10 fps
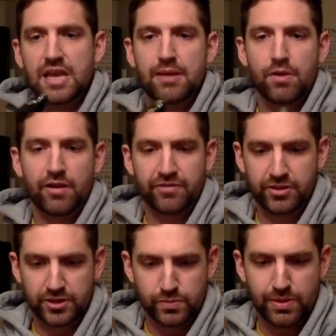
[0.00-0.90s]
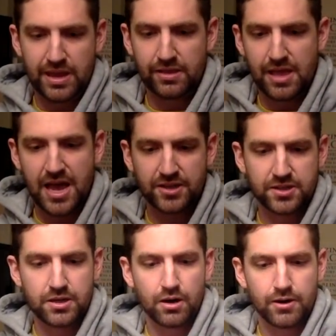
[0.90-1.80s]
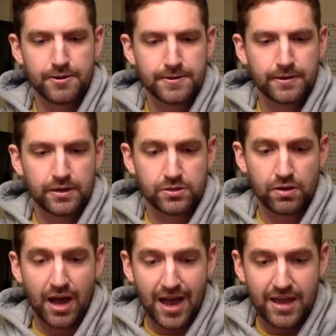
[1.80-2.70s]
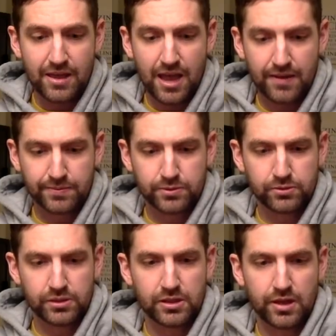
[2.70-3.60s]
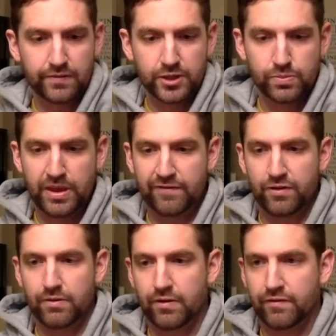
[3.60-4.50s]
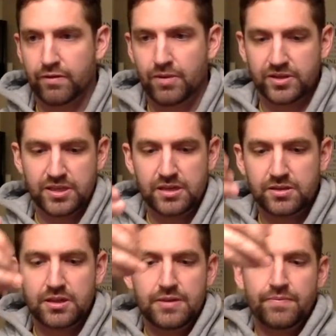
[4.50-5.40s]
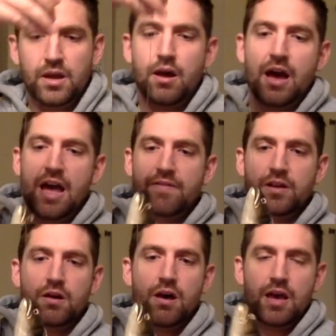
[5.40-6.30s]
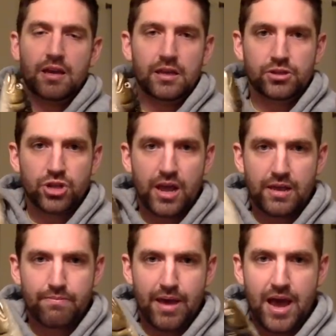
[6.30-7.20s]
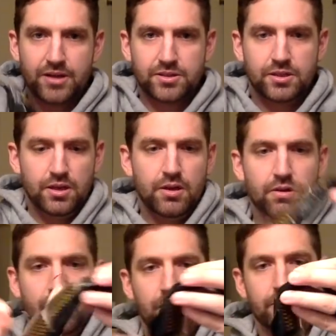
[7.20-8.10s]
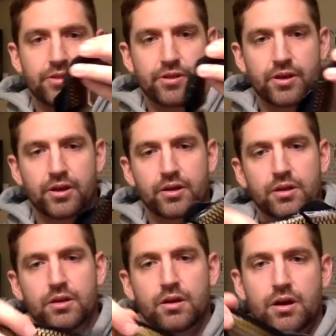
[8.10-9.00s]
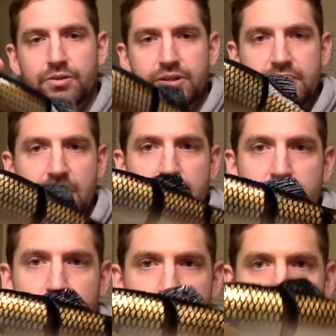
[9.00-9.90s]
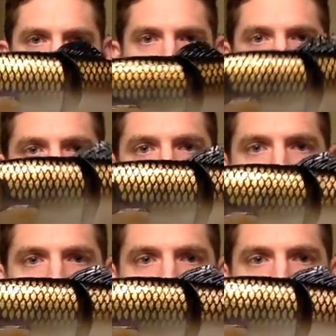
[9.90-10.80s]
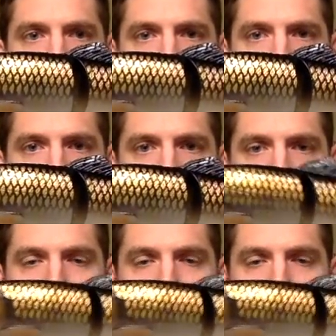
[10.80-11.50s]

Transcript: came off of this bait last year. And so I absolutely love this bait for muskies. I haven't caught any giant bass on the 10-inch. So this is the 10-inch,